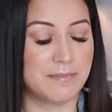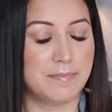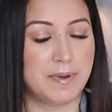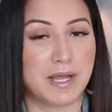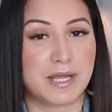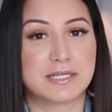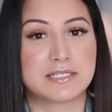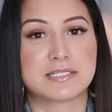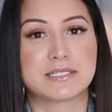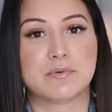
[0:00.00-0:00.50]

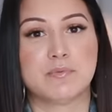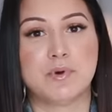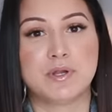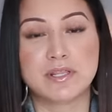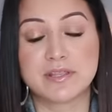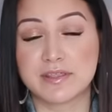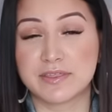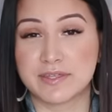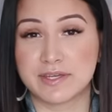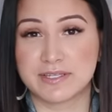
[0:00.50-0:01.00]
but one
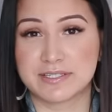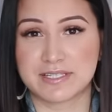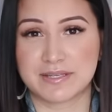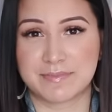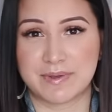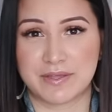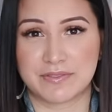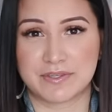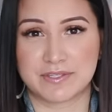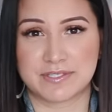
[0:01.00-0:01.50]
of the things
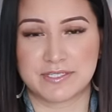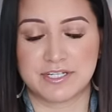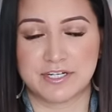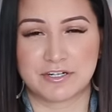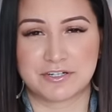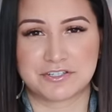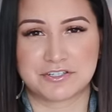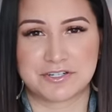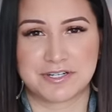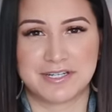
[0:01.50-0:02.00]
about the
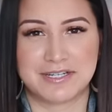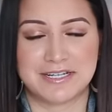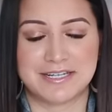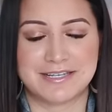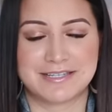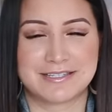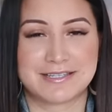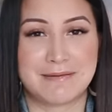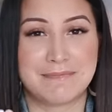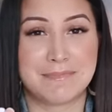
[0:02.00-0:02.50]
sneaker trend
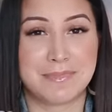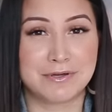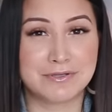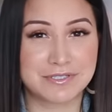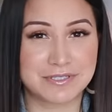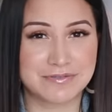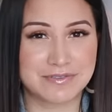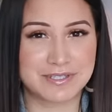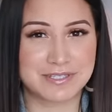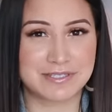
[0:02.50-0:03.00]
is
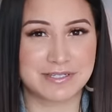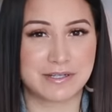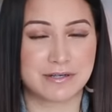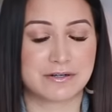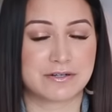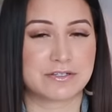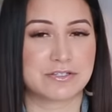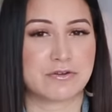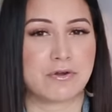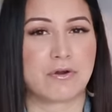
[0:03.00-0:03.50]
most of the
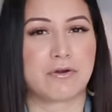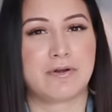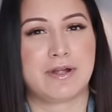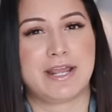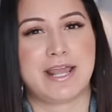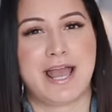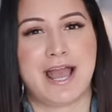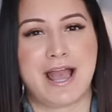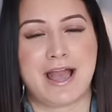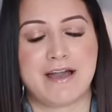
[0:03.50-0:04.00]
sneakers
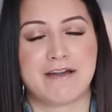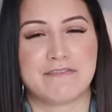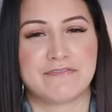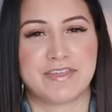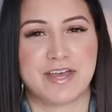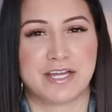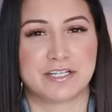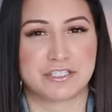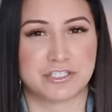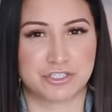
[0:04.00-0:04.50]
already have
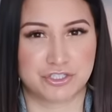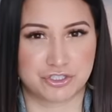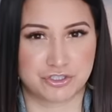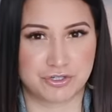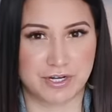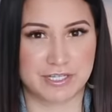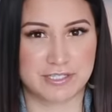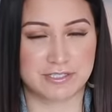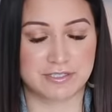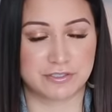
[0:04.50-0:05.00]
that
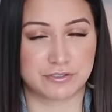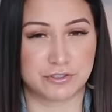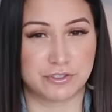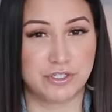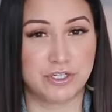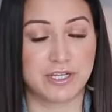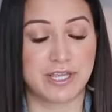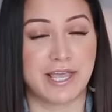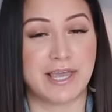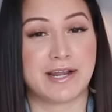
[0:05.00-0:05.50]
distressed
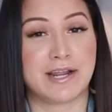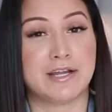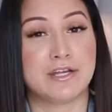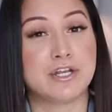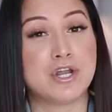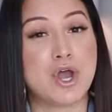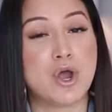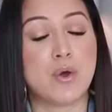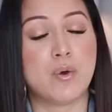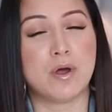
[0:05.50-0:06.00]
look, and I
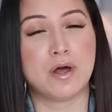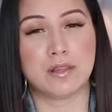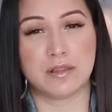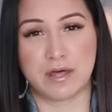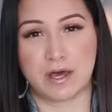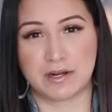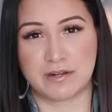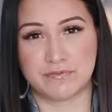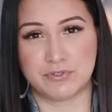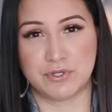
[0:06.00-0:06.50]
know a
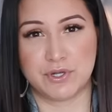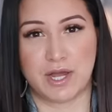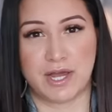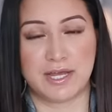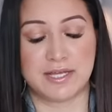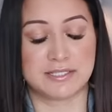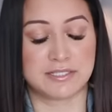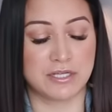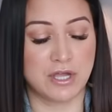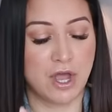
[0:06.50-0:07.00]
lot of you
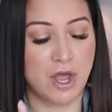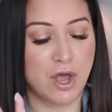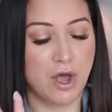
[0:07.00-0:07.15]
guys